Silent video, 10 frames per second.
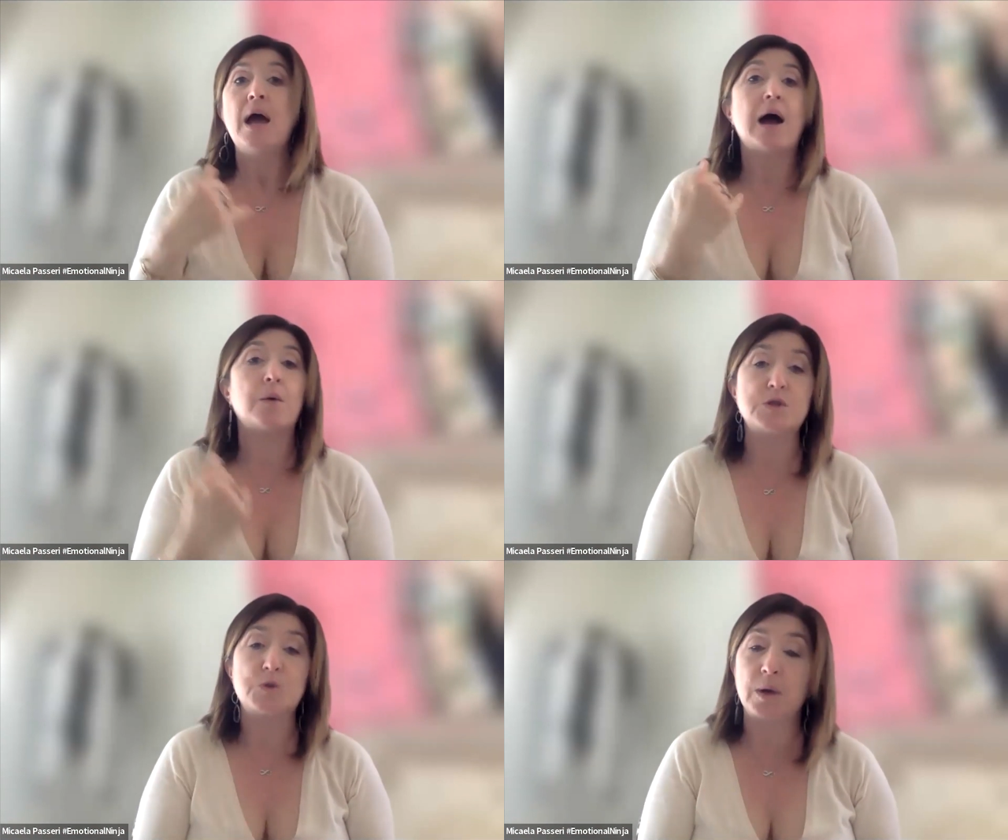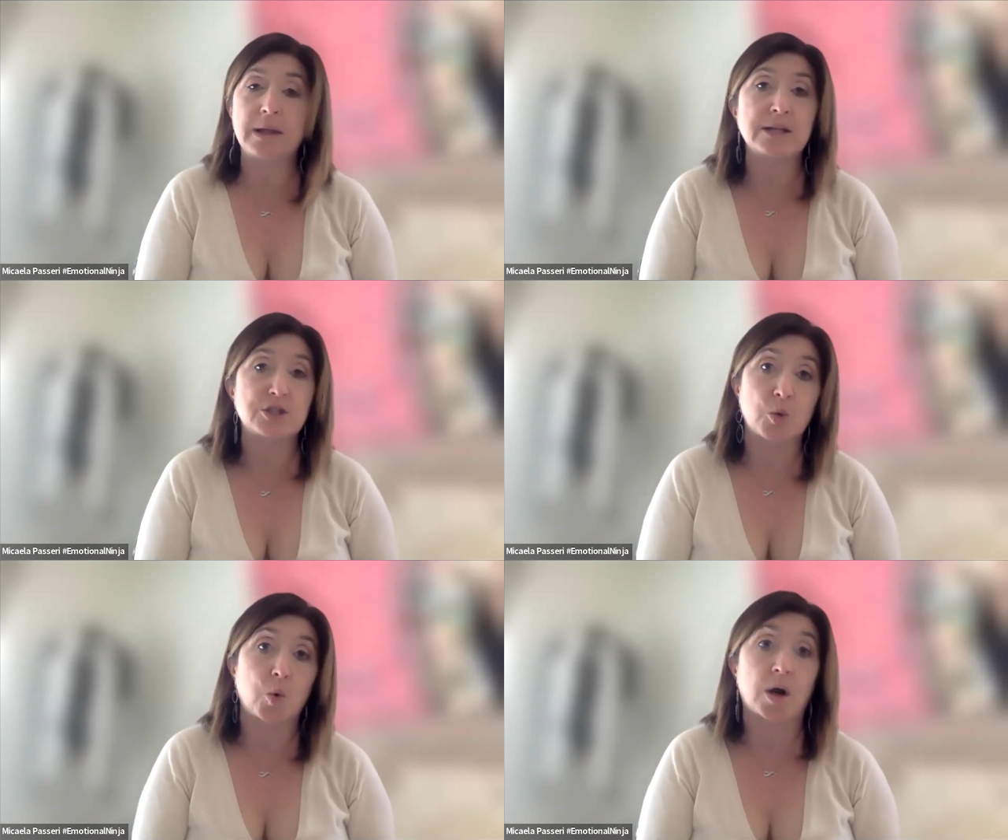I was willing
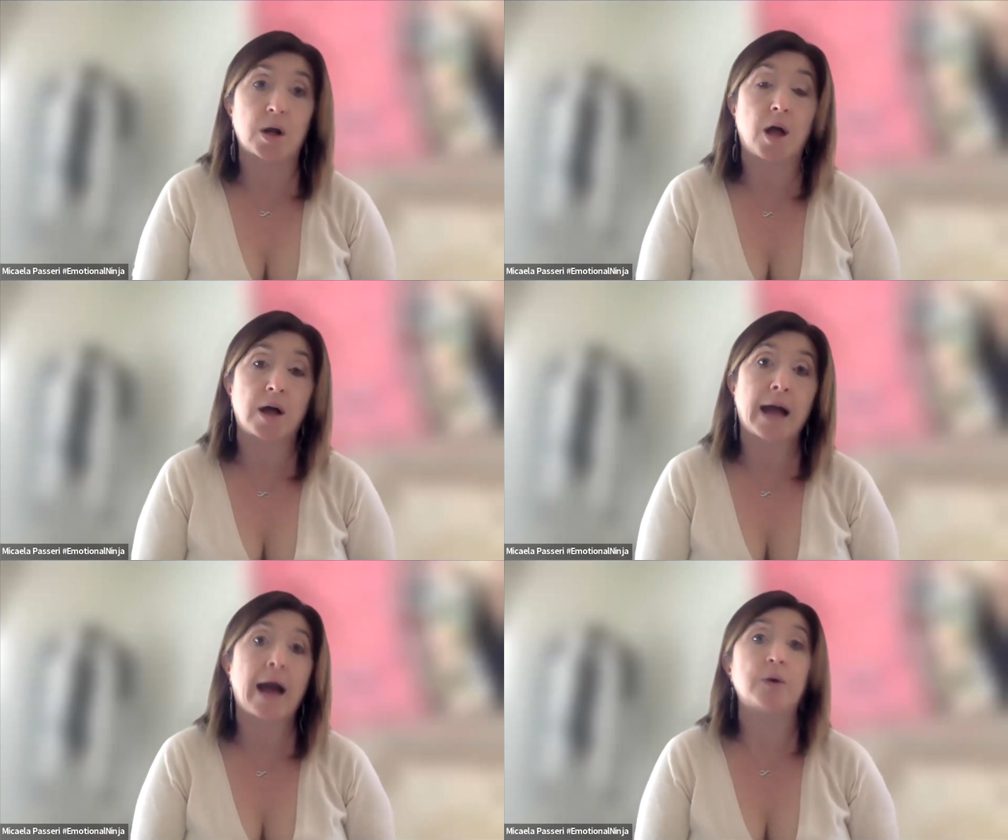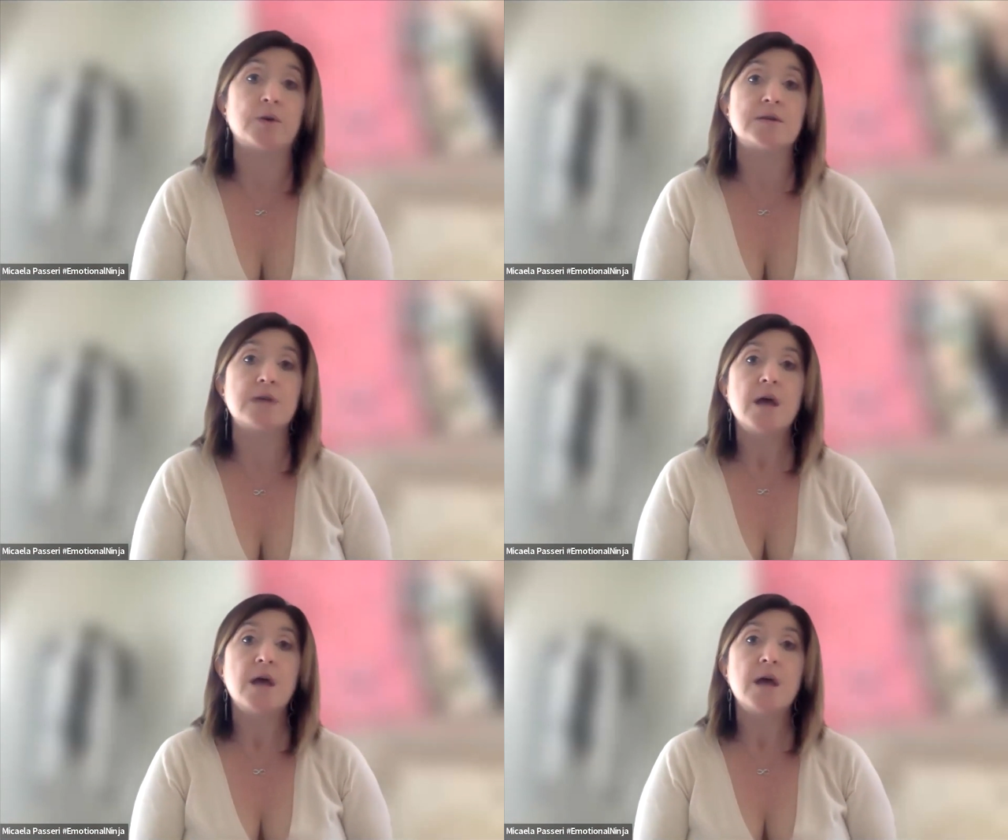to work long hours.